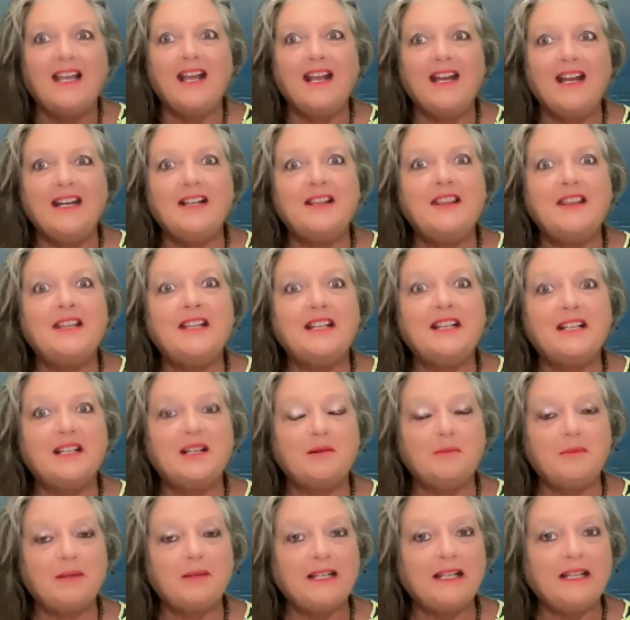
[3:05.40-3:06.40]
Anything
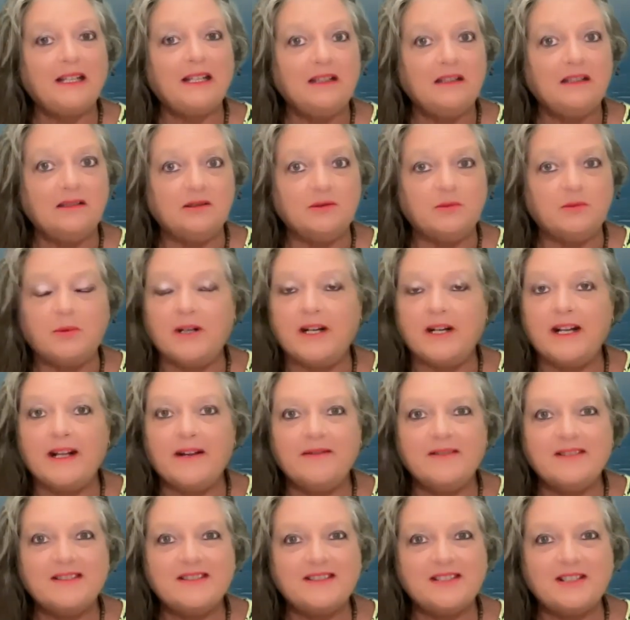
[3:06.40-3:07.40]
can be healed,
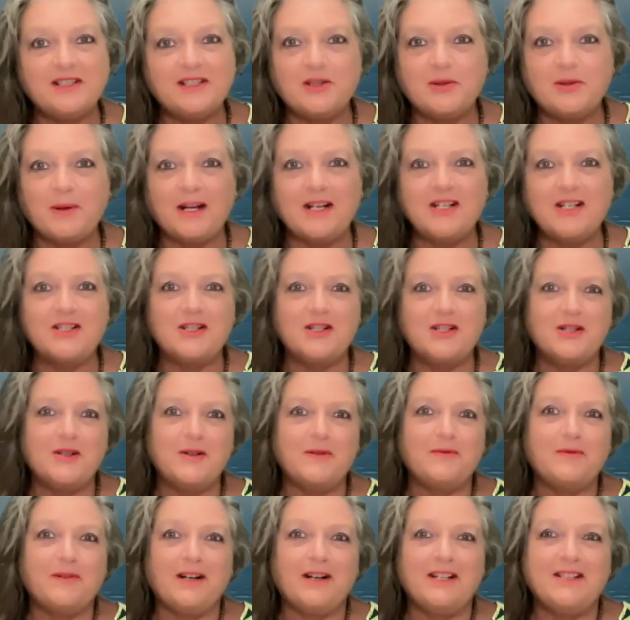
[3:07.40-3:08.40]
whatever situation
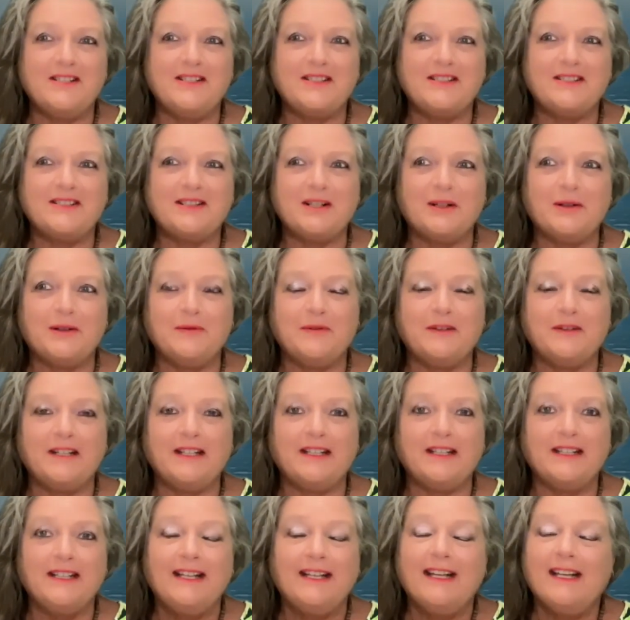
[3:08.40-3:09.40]
you find yourself
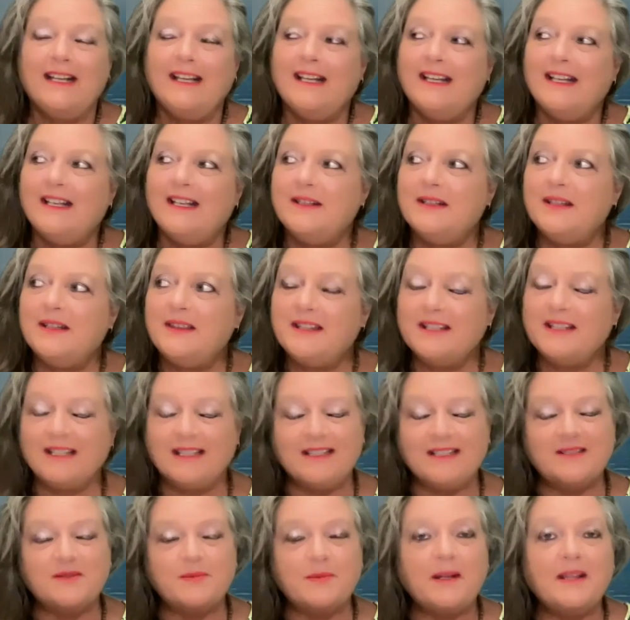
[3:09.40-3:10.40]
in. The thing
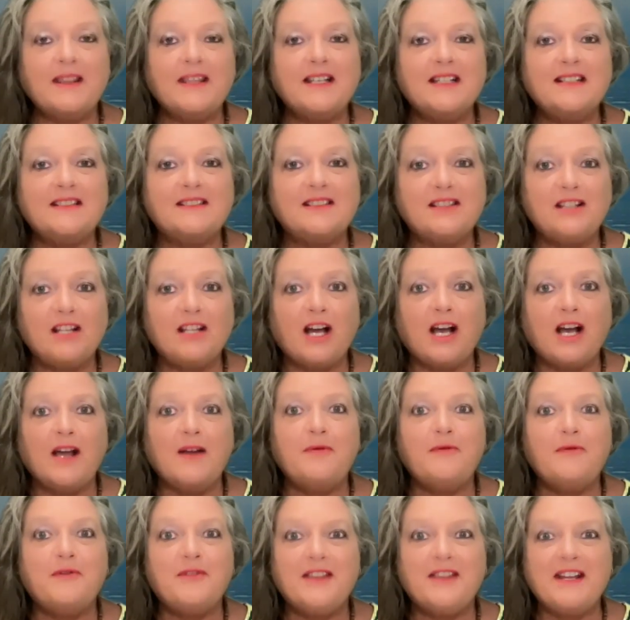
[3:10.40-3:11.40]
is, when there's
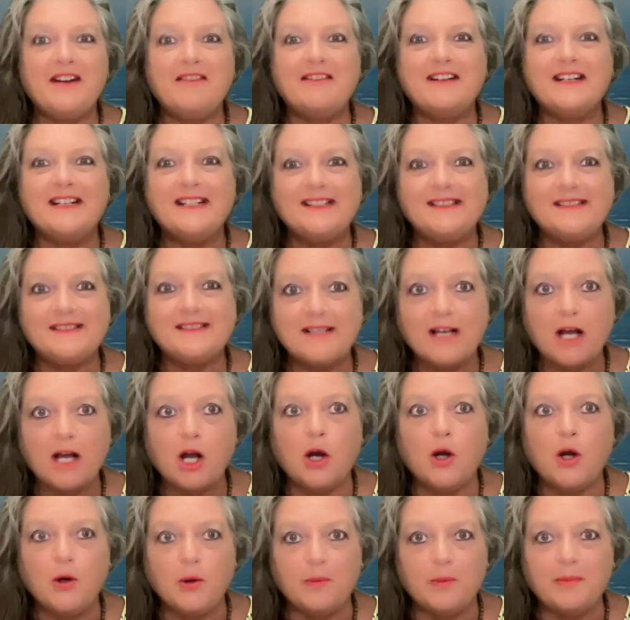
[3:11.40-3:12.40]
life, there is
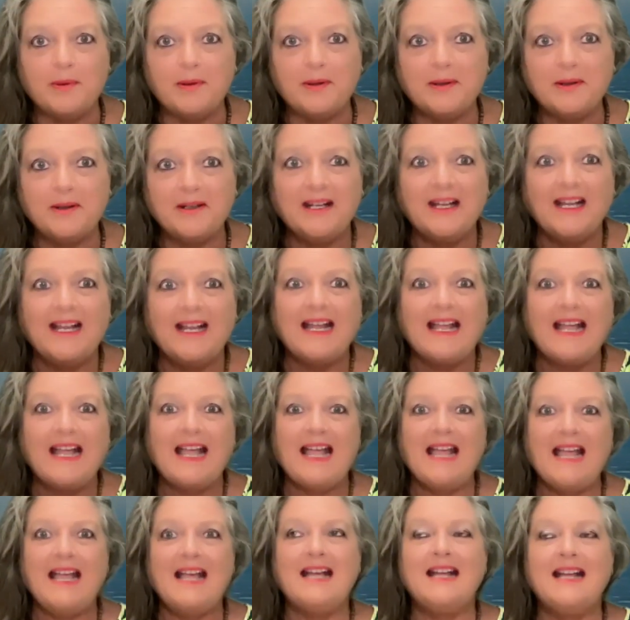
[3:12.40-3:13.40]
hope.
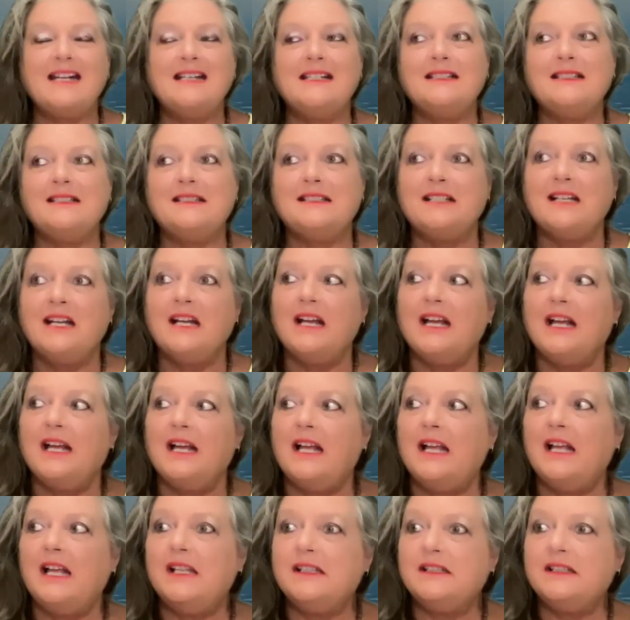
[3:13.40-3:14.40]
And
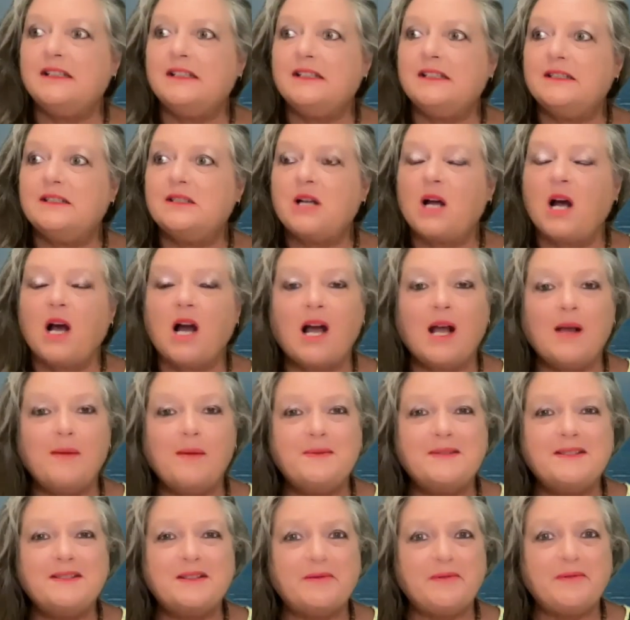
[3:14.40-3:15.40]
the
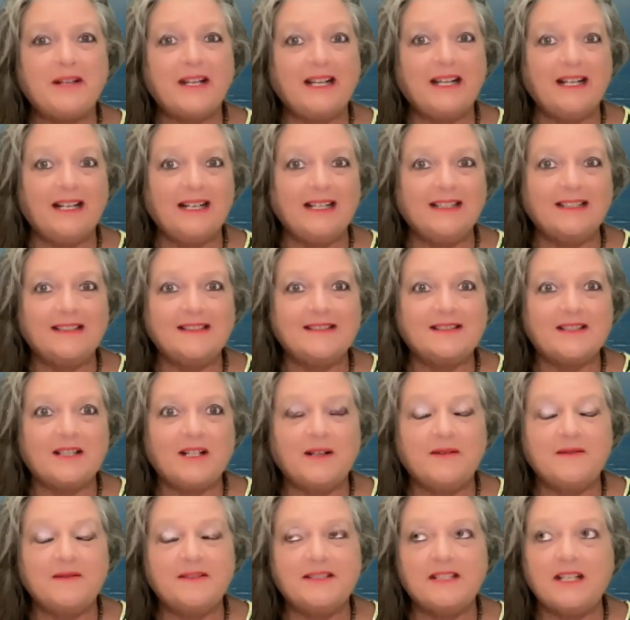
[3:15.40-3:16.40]
types of healings that
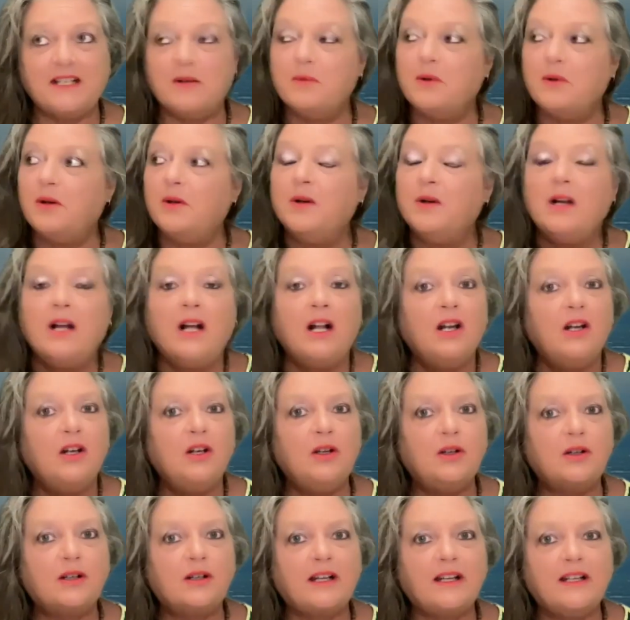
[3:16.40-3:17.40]
I've seen, well,
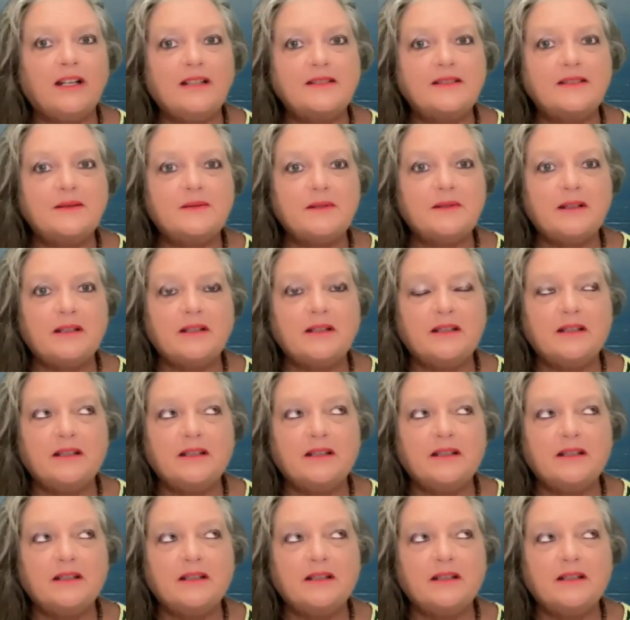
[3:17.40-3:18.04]
look, it's